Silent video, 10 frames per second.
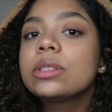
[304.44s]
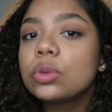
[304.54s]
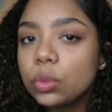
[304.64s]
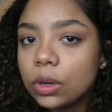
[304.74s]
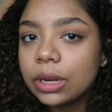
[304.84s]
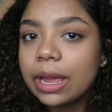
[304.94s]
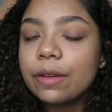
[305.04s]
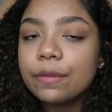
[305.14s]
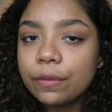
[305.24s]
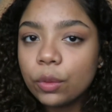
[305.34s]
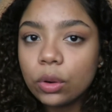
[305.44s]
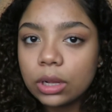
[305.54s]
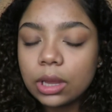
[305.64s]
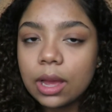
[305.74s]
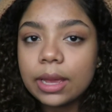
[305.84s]
into work at 4
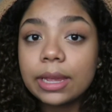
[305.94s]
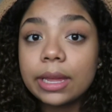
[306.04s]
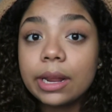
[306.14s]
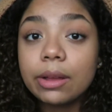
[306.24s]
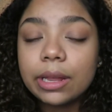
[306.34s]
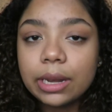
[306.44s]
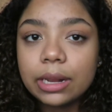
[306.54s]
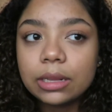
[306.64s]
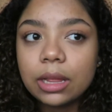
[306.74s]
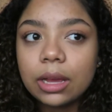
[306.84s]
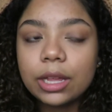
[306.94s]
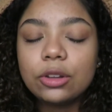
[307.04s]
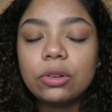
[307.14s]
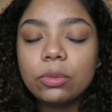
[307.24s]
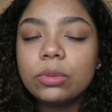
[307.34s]
o'clock and getting out at 9 o'clock.
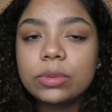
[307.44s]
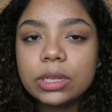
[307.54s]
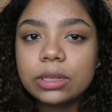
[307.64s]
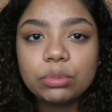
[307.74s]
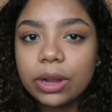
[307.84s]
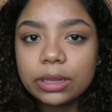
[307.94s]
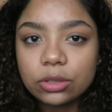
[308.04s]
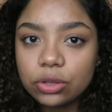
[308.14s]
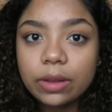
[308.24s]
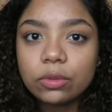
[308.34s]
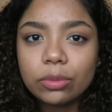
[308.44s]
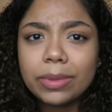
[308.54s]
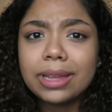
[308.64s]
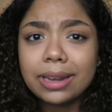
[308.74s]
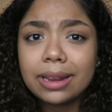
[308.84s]
And no one was going to practice driving with
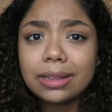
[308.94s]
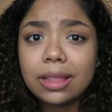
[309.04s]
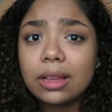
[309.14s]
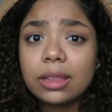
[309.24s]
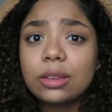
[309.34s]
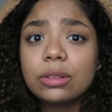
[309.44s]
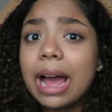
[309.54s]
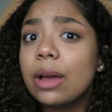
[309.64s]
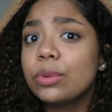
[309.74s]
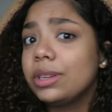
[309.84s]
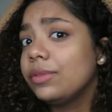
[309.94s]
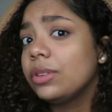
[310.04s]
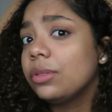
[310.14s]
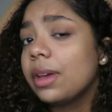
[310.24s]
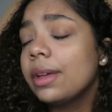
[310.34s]
me at 9 o'clock. Like, I wouldn't even
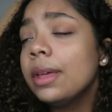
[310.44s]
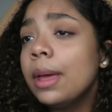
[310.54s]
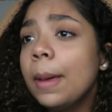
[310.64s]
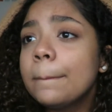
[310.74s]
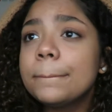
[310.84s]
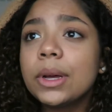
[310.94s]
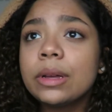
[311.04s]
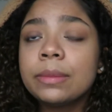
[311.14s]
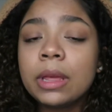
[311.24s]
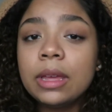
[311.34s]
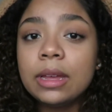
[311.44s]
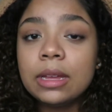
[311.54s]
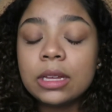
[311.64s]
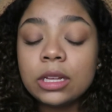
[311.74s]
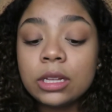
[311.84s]
do that. But
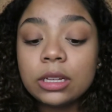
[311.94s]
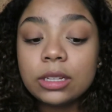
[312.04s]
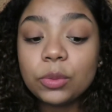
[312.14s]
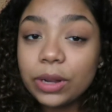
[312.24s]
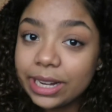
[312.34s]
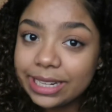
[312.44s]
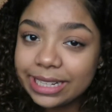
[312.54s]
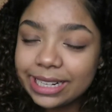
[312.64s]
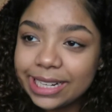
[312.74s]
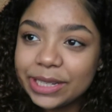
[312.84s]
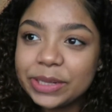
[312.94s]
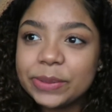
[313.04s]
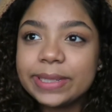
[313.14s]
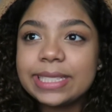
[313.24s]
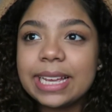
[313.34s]
what I did
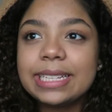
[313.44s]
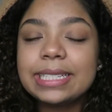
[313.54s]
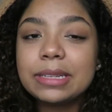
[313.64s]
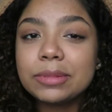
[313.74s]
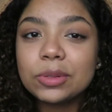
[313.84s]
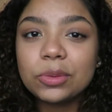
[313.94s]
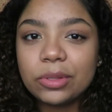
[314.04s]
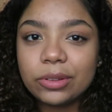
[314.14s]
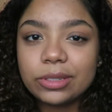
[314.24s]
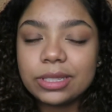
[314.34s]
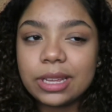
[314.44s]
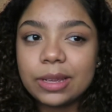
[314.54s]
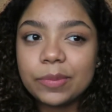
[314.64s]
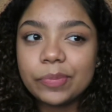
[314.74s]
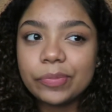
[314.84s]
was I skipped school Thursday.